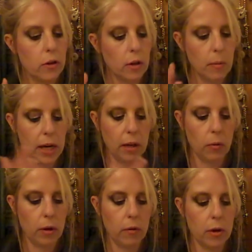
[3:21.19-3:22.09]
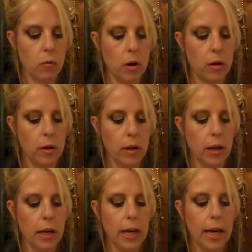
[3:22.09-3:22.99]
You can make it whatever you want.
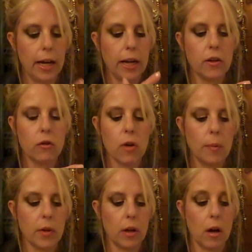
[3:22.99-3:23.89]
And I just dropped